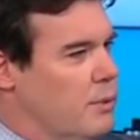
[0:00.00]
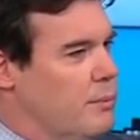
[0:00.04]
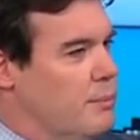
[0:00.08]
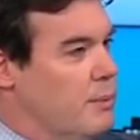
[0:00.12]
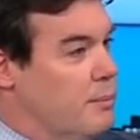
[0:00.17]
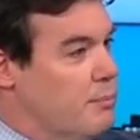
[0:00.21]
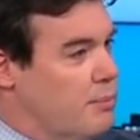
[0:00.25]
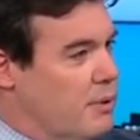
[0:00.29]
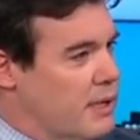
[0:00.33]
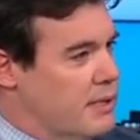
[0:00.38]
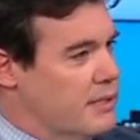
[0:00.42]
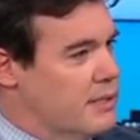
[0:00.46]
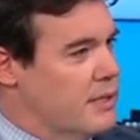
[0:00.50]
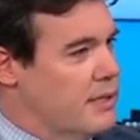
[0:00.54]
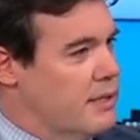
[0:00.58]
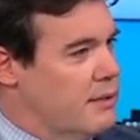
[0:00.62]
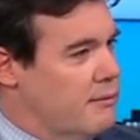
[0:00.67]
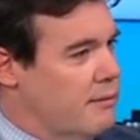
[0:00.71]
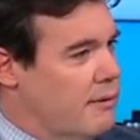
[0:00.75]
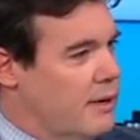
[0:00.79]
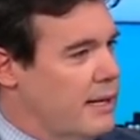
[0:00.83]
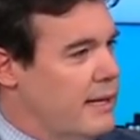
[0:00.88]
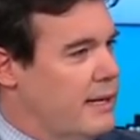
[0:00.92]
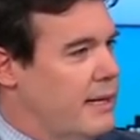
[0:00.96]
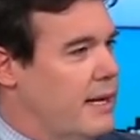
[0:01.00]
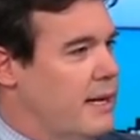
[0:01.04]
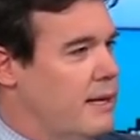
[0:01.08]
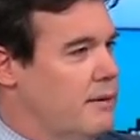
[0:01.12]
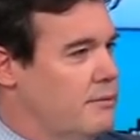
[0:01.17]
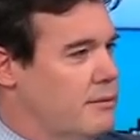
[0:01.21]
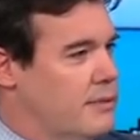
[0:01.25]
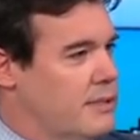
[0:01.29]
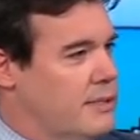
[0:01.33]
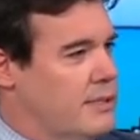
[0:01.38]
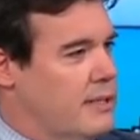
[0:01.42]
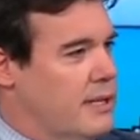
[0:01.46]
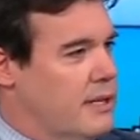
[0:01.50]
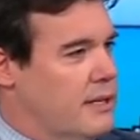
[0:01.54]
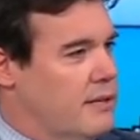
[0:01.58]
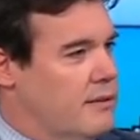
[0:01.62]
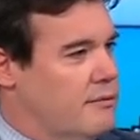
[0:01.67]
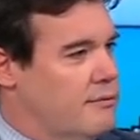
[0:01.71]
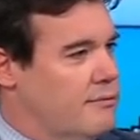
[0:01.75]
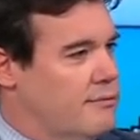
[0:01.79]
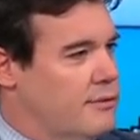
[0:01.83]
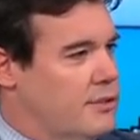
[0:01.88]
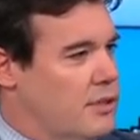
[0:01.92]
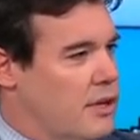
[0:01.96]
would be president right now instead
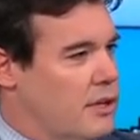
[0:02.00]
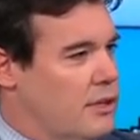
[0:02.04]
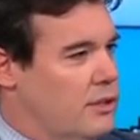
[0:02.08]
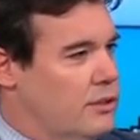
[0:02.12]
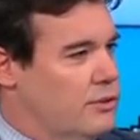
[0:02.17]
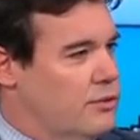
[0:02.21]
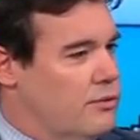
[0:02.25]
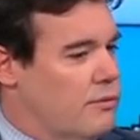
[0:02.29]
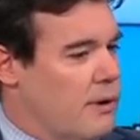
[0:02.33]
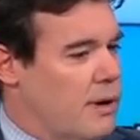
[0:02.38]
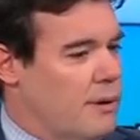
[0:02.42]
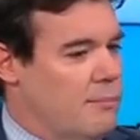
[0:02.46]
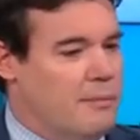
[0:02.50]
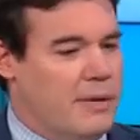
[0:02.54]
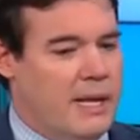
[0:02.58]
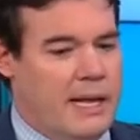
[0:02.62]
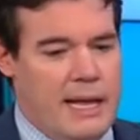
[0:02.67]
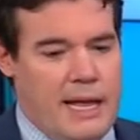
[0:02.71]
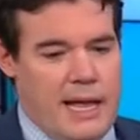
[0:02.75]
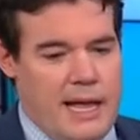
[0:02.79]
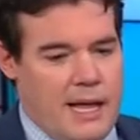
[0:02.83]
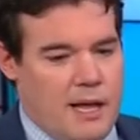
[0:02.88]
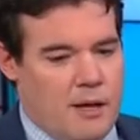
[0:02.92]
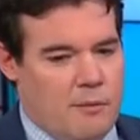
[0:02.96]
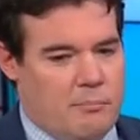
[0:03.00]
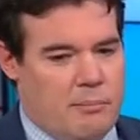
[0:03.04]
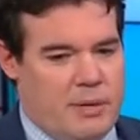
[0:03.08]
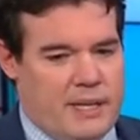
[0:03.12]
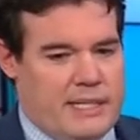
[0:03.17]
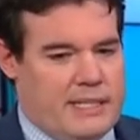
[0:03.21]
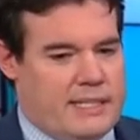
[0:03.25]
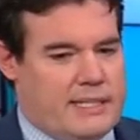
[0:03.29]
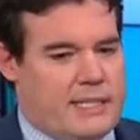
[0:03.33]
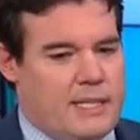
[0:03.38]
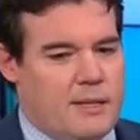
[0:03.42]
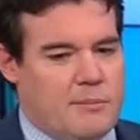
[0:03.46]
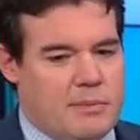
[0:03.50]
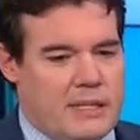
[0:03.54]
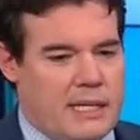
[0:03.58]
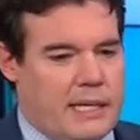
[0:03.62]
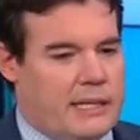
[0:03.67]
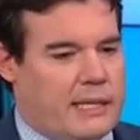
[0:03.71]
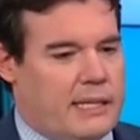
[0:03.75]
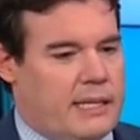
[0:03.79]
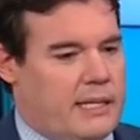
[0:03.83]
of Donald Trump. But it seems